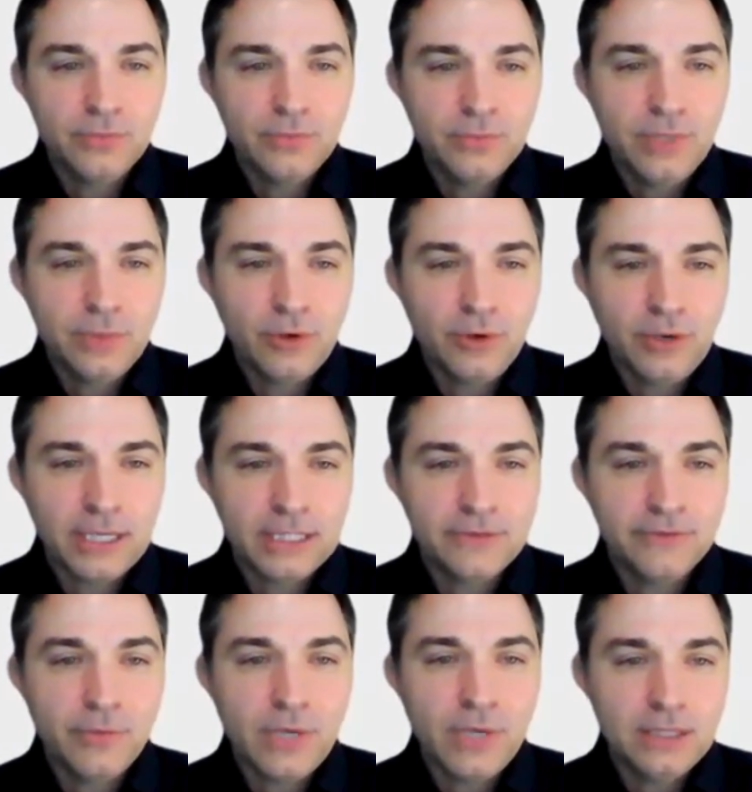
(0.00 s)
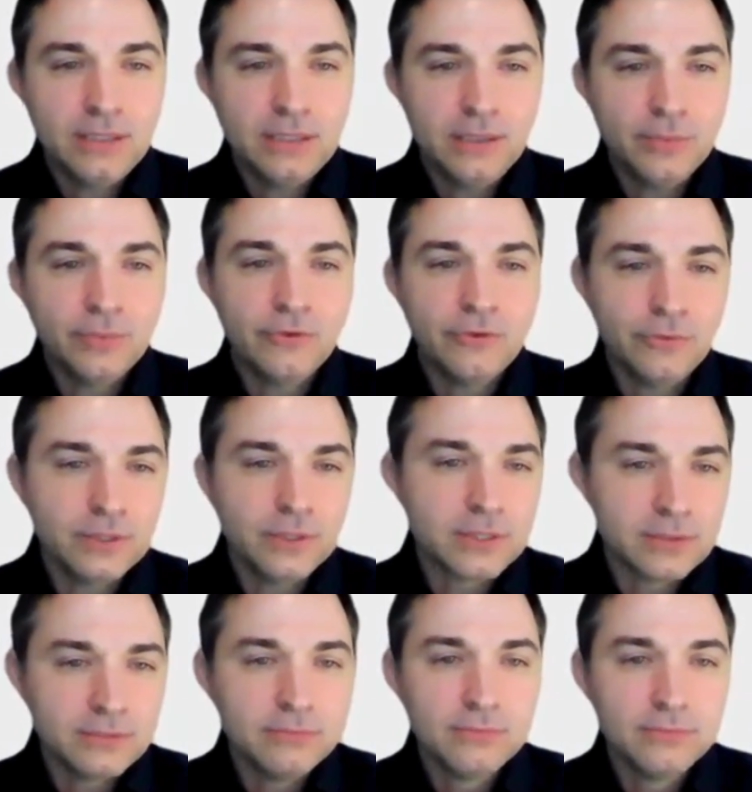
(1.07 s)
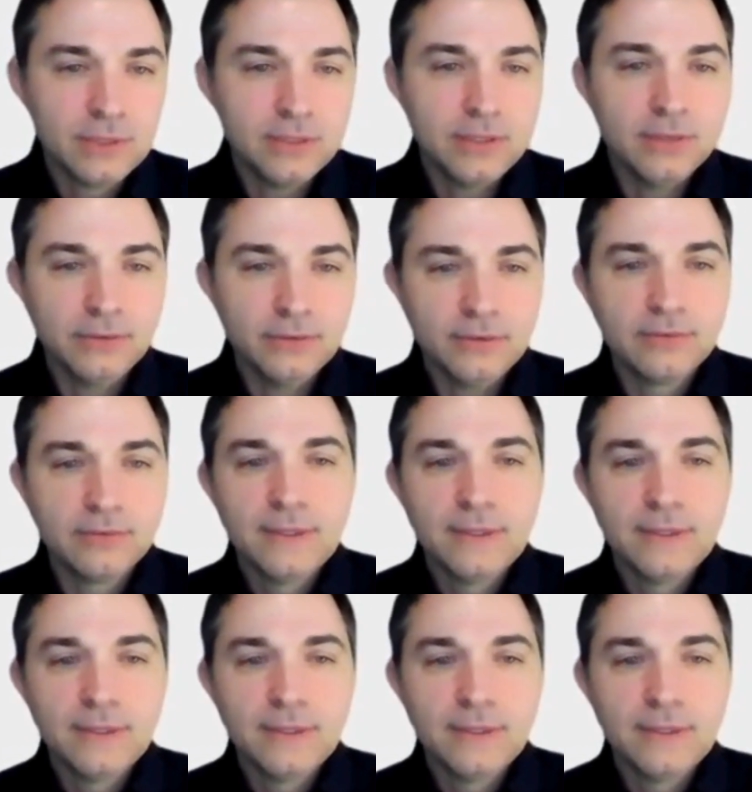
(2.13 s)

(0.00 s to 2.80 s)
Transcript: be proactive in making improvements continually.